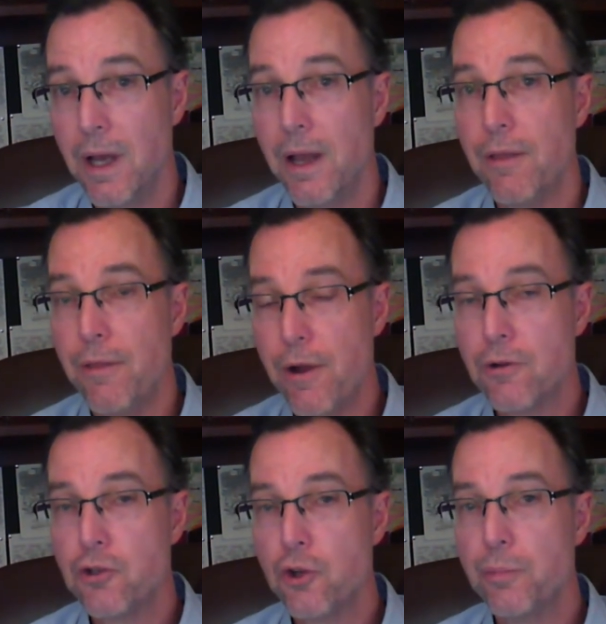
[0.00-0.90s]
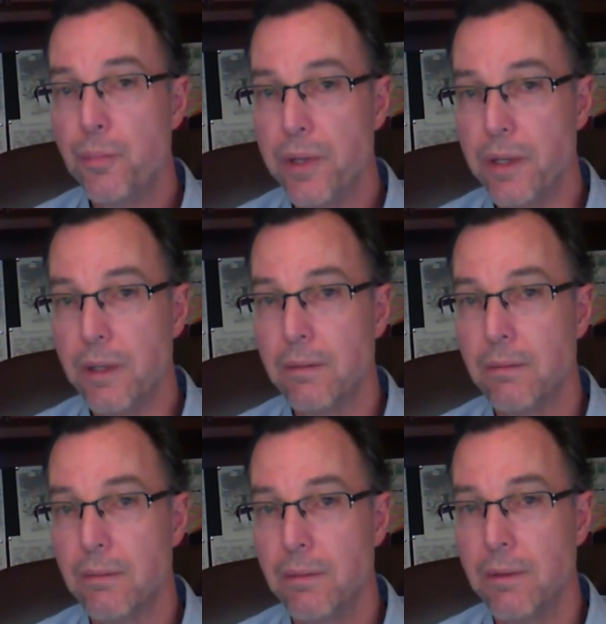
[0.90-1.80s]
There should be,
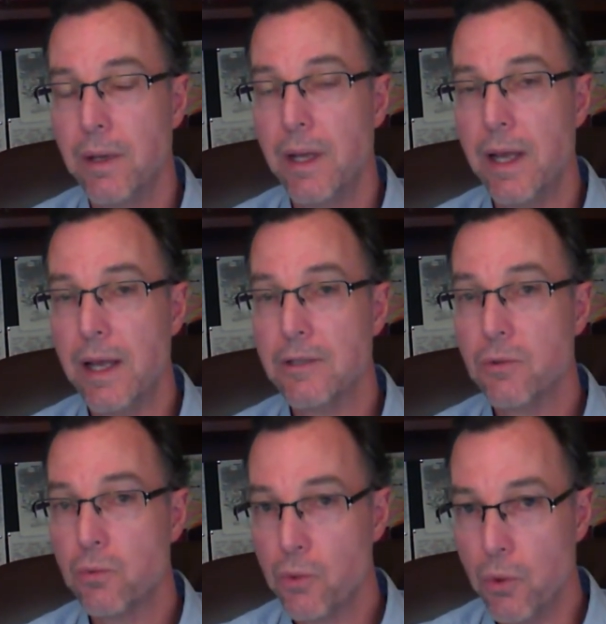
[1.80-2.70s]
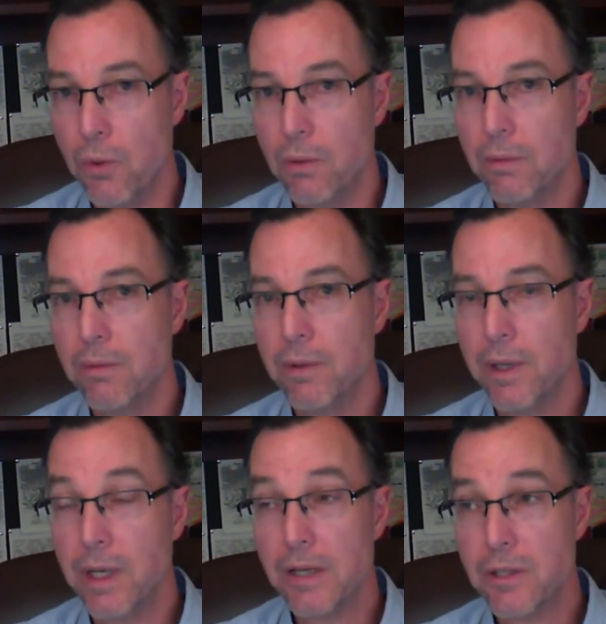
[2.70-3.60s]
as a rule,
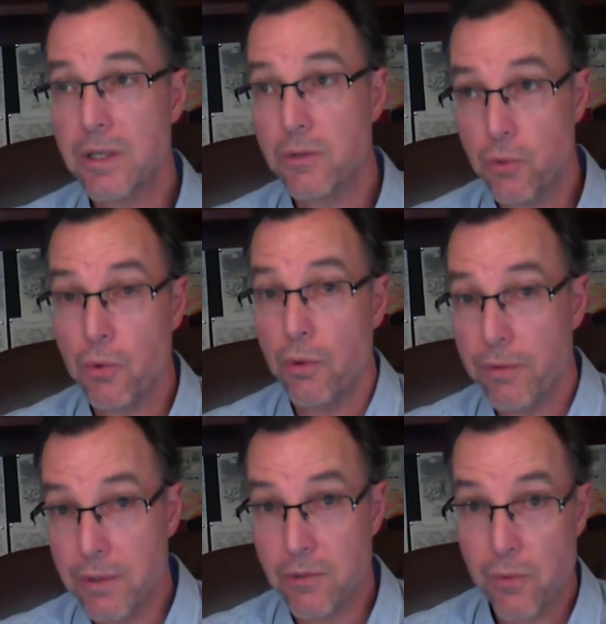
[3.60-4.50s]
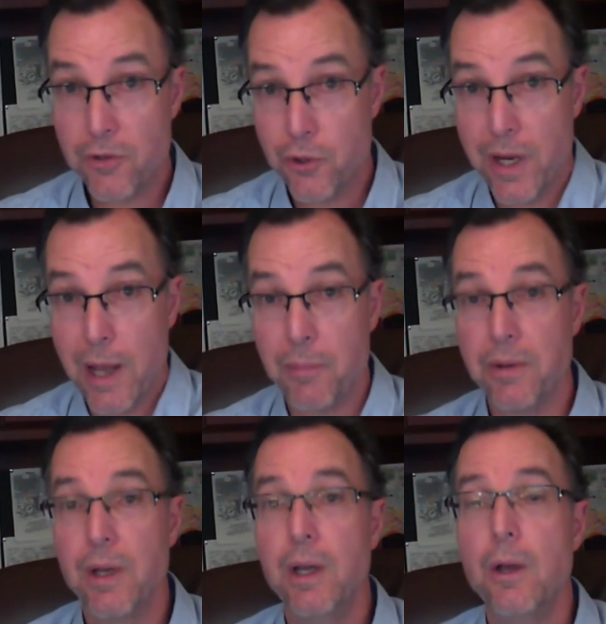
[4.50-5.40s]
and not just as a rule, this is what should
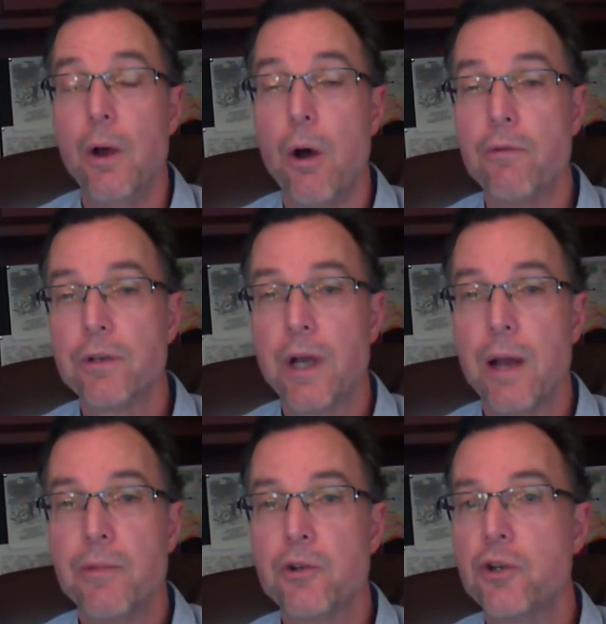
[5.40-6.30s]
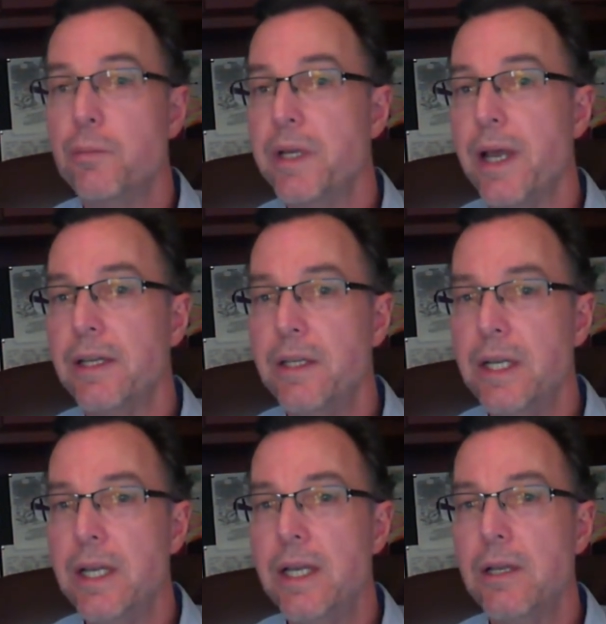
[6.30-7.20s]
happen. Over time, there should be a
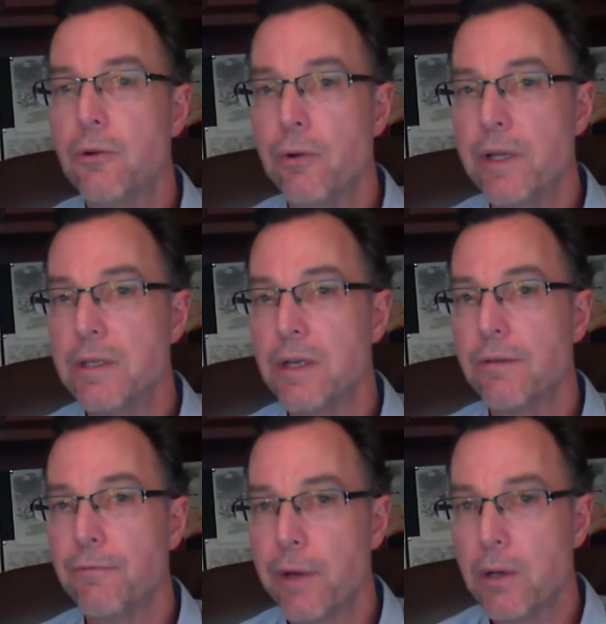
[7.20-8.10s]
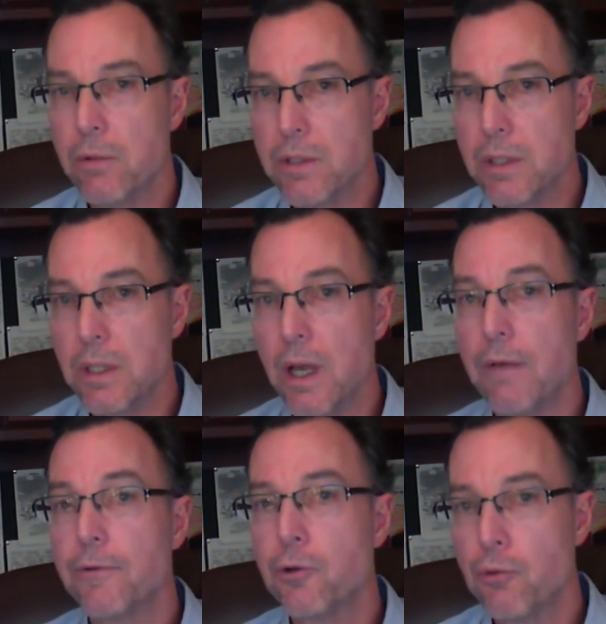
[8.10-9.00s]
decreasing frequency
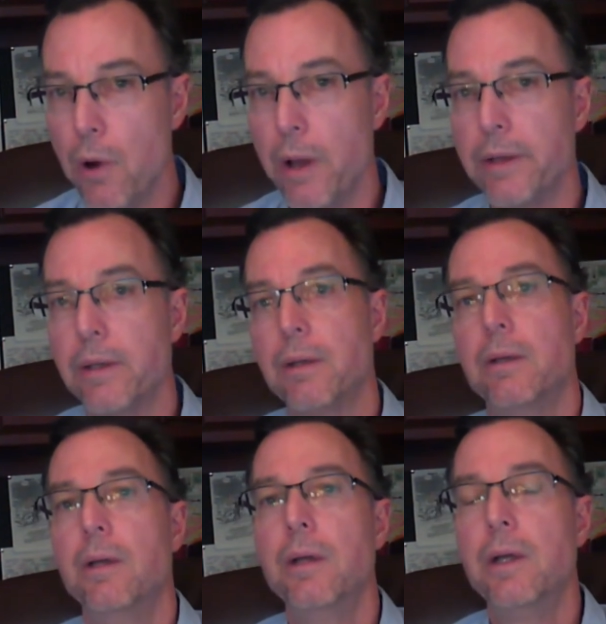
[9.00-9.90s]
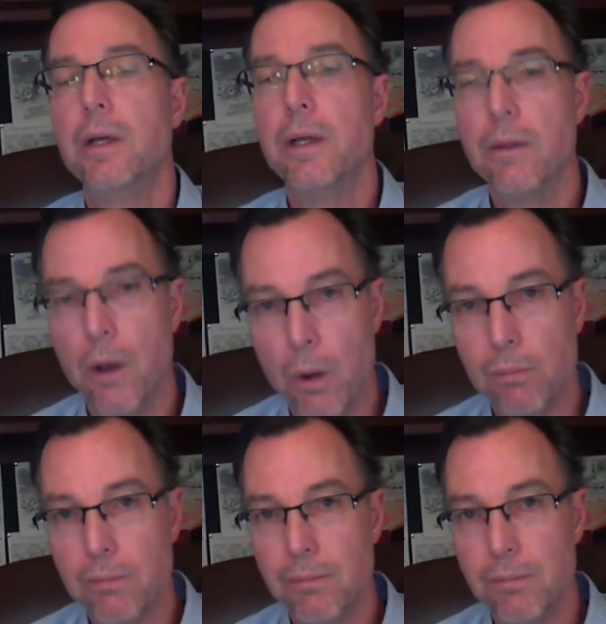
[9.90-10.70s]
of crud in the home.